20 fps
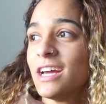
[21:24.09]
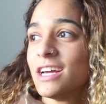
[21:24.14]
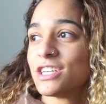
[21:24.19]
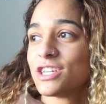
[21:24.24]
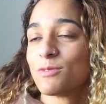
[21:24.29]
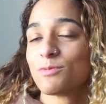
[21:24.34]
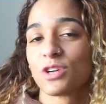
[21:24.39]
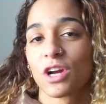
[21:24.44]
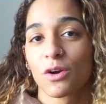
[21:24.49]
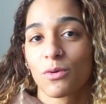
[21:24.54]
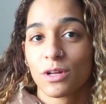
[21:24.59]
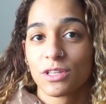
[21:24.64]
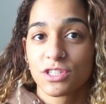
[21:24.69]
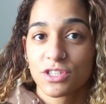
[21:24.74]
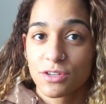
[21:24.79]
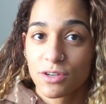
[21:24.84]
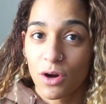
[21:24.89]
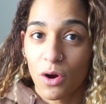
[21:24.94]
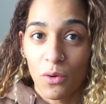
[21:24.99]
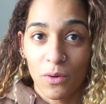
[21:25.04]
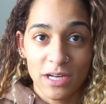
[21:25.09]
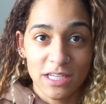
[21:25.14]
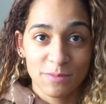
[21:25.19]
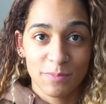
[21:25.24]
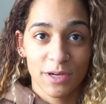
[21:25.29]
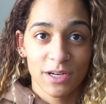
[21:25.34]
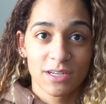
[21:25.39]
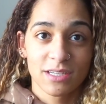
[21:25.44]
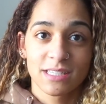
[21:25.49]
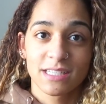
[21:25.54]
Gymshark wants you to always
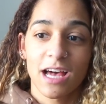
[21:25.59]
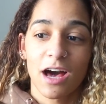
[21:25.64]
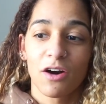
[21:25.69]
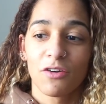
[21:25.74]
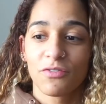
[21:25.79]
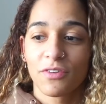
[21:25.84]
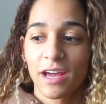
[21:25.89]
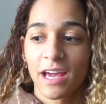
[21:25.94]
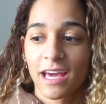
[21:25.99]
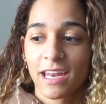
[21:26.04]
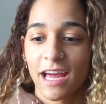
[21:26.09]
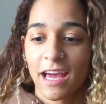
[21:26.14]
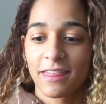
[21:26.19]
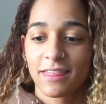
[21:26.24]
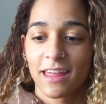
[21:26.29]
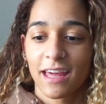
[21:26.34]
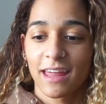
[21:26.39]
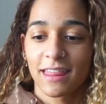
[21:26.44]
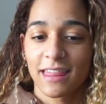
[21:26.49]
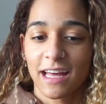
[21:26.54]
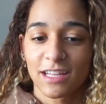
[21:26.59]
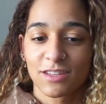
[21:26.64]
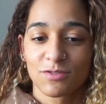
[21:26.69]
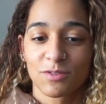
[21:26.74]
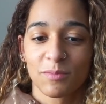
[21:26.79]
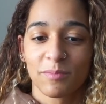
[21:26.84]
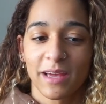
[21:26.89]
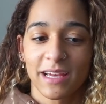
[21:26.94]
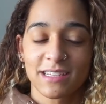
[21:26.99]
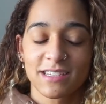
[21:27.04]
be yourself, and I think that's
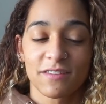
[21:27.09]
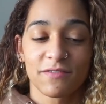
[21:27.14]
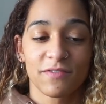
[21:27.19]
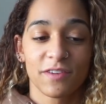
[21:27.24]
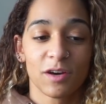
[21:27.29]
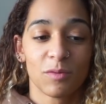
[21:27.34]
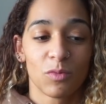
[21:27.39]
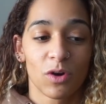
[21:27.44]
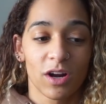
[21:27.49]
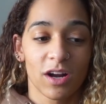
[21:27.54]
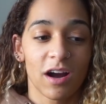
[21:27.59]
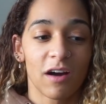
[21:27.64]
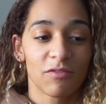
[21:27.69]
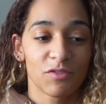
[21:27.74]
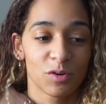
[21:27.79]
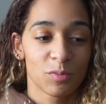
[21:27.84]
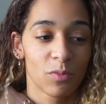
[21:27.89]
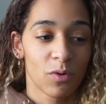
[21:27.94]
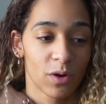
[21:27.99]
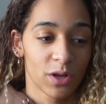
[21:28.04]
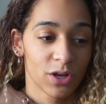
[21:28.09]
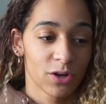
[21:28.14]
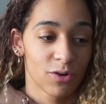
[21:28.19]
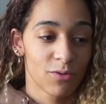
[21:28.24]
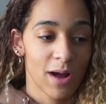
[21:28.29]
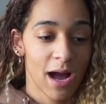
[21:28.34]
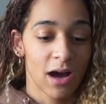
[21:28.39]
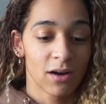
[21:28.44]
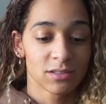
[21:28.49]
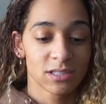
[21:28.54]
what makes it feel more comfortable when you're
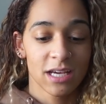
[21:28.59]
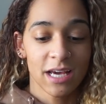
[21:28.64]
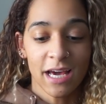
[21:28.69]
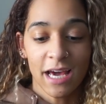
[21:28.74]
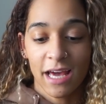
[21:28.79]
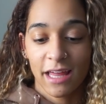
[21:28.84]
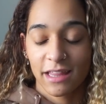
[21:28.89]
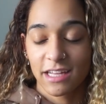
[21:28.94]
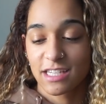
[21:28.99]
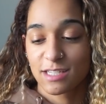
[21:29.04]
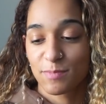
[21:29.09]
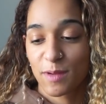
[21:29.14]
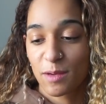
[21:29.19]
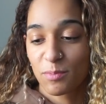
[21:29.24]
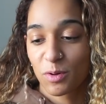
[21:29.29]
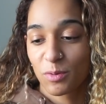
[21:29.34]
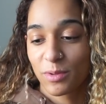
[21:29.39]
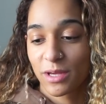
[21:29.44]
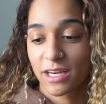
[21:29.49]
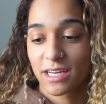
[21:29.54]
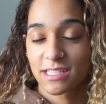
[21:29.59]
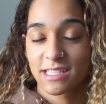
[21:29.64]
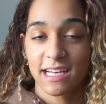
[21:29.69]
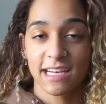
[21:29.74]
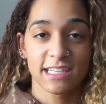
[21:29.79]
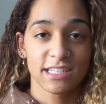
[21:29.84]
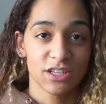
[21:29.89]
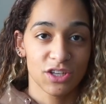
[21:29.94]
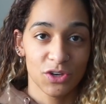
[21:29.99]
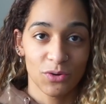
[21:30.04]
around these people, because
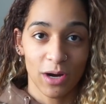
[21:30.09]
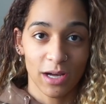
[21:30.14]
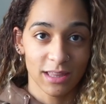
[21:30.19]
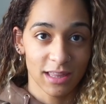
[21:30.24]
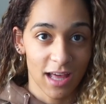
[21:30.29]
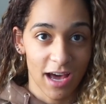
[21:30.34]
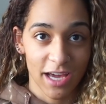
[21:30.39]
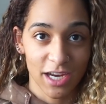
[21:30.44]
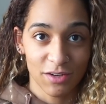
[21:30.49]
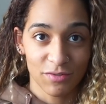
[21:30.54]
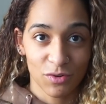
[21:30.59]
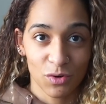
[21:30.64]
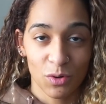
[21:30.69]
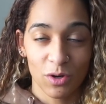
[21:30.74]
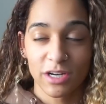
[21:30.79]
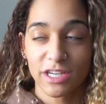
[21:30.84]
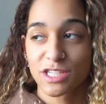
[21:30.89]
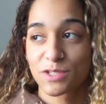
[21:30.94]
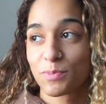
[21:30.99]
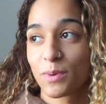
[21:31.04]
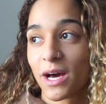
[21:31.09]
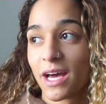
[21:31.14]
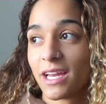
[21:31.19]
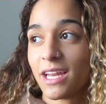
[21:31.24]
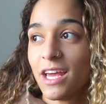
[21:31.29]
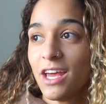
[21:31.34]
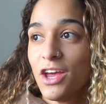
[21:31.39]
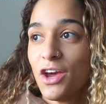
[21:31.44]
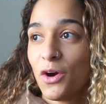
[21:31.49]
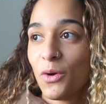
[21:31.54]
they see you online, of course,
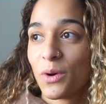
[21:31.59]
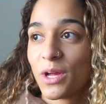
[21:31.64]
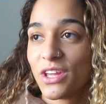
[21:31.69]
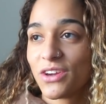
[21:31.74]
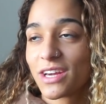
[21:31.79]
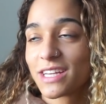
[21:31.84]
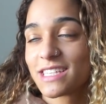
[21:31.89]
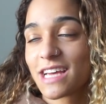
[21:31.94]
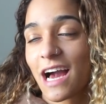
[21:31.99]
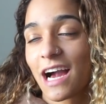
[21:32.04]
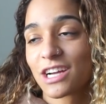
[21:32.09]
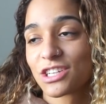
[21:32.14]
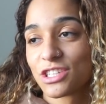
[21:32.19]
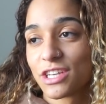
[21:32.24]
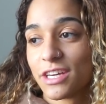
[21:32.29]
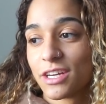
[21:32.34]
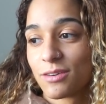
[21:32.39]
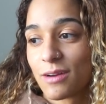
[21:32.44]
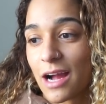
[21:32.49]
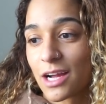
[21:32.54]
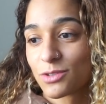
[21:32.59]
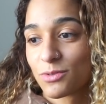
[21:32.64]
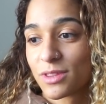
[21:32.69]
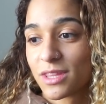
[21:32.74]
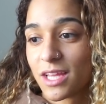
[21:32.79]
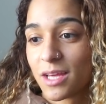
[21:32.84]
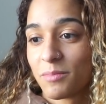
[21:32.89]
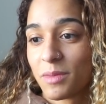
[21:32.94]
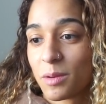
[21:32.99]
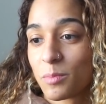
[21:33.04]
but when you get to actually interact with
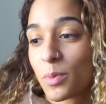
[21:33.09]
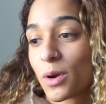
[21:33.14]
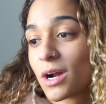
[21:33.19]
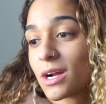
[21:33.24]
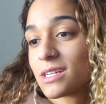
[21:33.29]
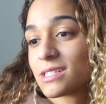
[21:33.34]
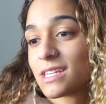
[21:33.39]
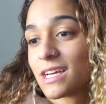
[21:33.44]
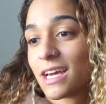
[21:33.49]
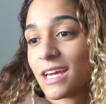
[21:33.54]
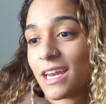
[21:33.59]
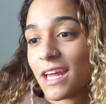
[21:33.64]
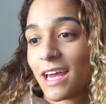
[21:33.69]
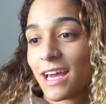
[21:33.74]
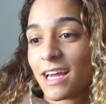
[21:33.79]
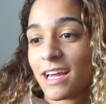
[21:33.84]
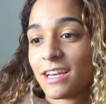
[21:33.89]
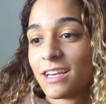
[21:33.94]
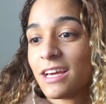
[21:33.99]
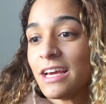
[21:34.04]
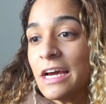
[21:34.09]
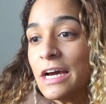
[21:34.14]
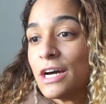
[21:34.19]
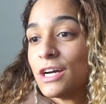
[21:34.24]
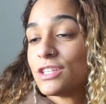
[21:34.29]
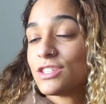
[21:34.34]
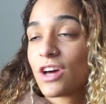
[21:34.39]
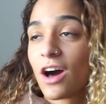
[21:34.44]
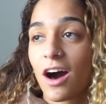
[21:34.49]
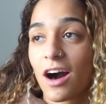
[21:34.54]
them in person and
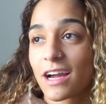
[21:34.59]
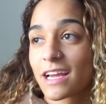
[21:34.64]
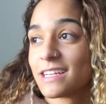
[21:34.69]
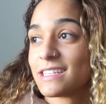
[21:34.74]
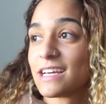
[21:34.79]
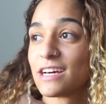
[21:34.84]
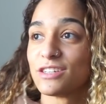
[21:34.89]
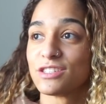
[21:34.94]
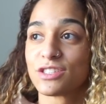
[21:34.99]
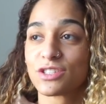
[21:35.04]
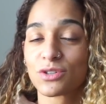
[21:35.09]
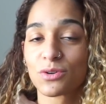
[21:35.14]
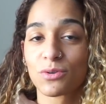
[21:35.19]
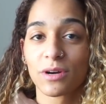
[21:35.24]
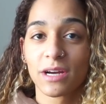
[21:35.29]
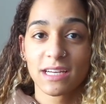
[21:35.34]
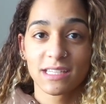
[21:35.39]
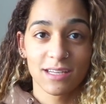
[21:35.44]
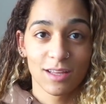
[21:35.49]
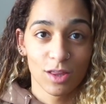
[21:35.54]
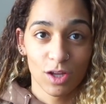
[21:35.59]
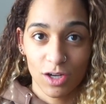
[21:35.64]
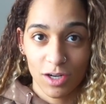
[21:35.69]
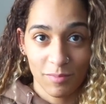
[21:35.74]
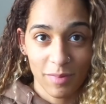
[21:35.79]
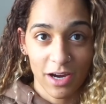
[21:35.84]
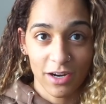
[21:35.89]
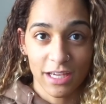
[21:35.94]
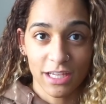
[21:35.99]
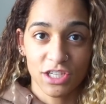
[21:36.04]
talk and tell stories and learn
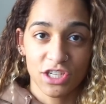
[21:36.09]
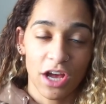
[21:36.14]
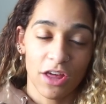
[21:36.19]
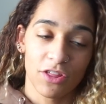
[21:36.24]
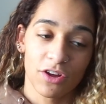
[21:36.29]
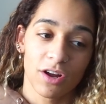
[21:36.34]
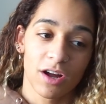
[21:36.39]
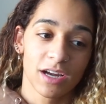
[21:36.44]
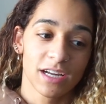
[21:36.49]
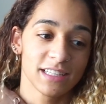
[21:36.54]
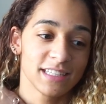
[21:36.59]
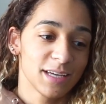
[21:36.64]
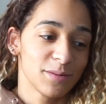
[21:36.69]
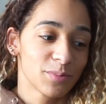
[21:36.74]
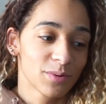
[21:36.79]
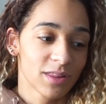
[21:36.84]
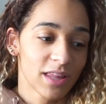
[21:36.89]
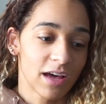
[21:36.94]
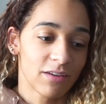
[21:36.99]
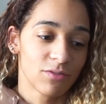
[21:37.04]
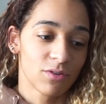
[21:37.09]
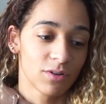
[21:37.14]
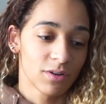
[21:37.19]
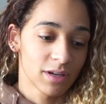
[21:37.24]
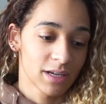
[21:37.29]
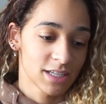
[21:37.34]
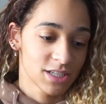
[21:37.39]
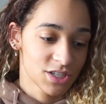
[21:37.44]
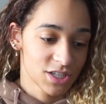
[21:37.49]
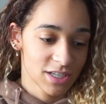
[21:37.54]
about each other on a deeper level,
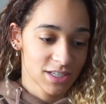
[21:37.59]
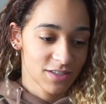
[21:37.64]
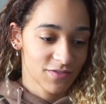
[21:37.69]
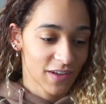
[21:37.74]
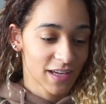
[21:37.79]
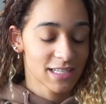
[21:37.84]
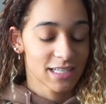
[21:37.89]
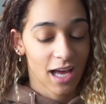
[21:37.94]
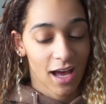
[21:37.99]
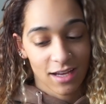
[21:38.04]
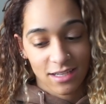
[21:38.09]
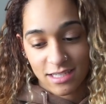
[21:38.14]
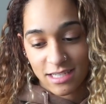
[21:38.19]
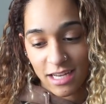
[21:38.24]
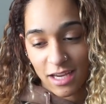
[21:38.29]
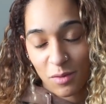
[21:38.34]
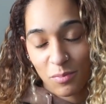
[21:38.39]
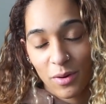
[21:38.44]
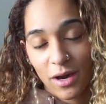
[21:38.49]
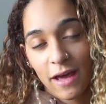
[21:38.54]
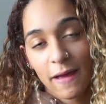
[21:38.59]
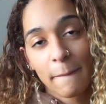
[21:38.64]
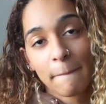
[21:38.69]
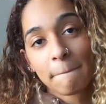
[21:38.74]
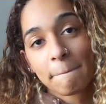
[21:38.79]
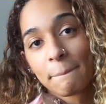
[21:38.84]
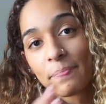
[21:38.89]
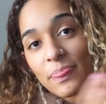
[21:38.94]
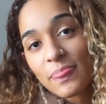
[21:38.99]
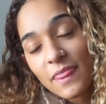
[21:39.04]
it's just fantastic. But
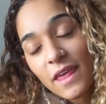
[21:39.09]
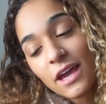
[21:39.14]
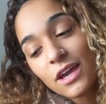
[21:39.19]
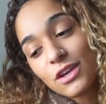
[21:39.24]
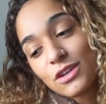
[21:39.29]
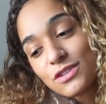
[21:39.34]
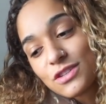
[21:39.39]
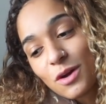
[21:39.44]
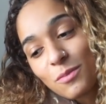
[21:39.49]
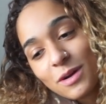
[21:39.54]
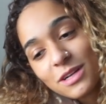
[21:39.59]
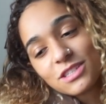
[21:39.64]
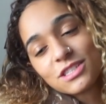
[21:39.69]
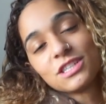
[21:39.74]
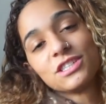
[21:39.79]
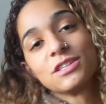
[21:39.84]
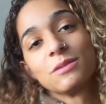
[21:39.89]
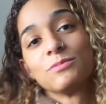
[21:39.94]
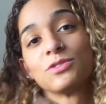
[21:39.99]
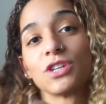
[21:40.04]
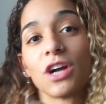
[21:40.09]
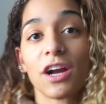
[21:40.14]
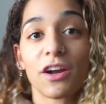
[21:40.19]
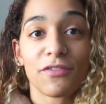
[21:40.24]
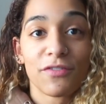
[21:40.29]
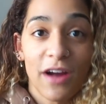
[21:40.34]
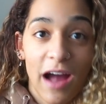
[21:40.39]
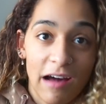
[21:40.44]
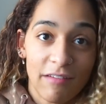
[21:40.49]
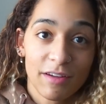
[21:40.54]
thank you so much to Gymshark
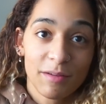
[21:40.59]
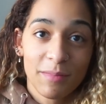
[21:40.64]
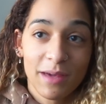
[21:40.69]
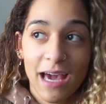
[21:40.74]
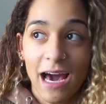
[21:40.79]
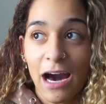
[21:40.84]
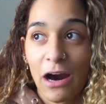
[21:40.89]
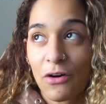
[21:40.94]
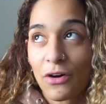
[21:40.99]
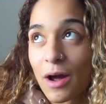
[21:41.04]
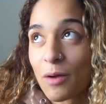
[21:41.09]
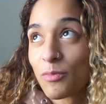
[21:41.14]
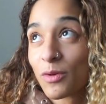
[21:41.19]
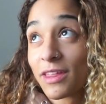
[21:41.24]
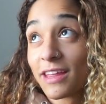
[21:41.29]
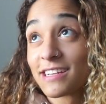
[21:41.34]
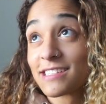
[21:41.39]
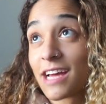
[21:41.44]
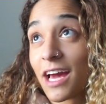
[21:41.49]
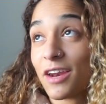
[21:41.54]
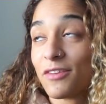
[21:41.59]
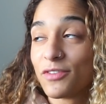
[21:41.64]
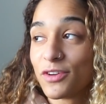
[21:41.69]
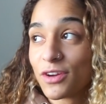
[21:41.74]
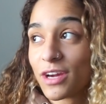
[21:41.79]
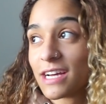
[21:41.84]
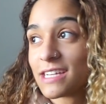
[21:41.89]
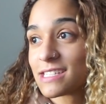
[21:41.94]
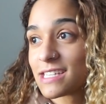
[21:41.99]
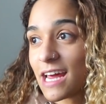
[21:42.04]
for having me out. I'm really excited for you
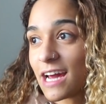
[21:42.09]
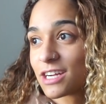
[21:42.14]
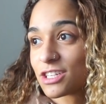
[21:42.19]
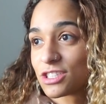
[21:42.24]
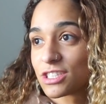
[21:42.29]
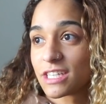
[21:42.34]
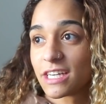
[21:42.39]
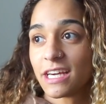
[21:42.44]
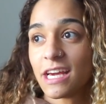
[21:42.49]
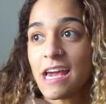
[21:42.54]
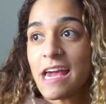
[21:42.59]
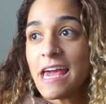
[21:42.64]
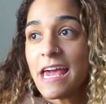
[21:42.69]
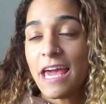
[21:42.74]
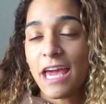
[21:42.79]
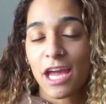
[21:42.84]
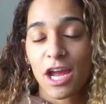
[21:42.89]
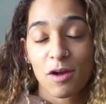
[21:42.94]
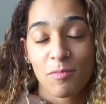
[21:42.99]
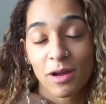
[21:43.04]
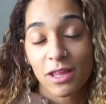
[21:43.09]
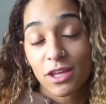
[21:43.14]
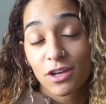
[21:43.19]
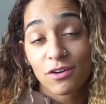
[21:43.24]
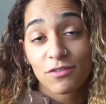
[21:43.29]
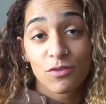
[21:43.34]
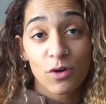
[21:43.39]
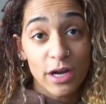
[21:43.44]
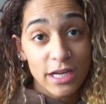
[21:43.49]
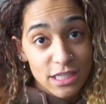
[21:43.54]
guys to actually hear my
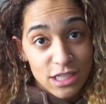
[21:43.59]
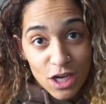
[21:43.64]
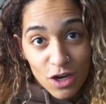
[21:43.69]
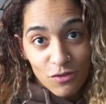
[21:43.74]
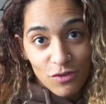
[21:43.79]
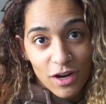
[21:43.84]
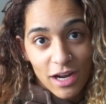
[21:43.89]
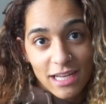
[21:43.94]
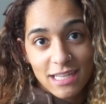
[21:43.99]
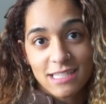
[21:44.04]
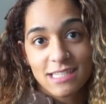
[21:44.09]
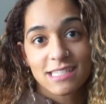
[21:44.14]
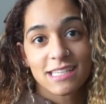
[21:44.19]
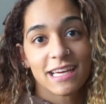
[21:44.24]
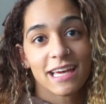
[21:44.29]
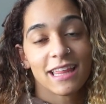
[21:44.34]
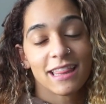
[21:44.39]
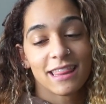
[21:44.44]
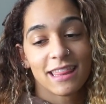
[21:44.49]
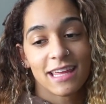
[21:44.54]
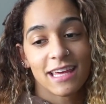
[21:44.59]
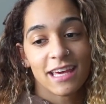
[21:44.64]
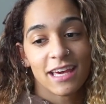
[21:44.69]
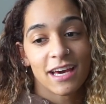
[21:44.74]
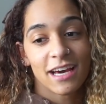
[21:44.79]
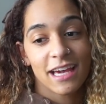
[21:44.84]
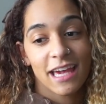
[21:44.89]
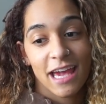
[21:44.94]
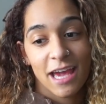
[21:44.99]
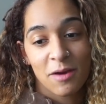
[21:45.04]
little voiceover and see the
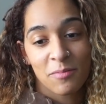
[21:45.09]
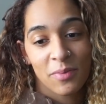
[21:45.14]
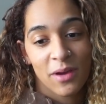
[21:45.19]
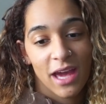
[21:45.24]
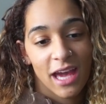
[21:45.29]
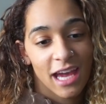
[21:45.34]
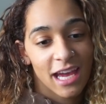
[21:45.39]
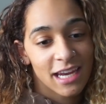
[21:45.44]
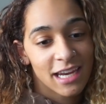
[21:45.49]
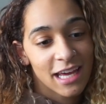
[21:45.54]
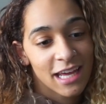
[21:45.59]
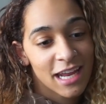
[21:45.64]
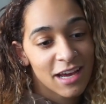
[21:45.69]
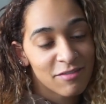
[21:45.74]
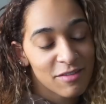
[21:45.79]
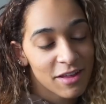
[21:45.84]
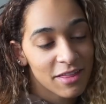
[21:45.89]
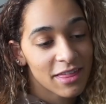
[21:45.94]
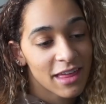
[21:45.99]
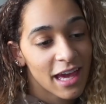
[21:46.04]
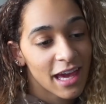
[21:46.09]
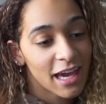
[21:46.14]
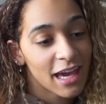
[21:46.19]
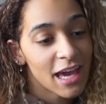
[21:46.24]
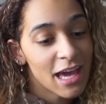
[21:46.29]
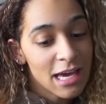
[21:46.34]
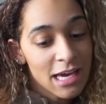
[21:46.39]
campaign and everything.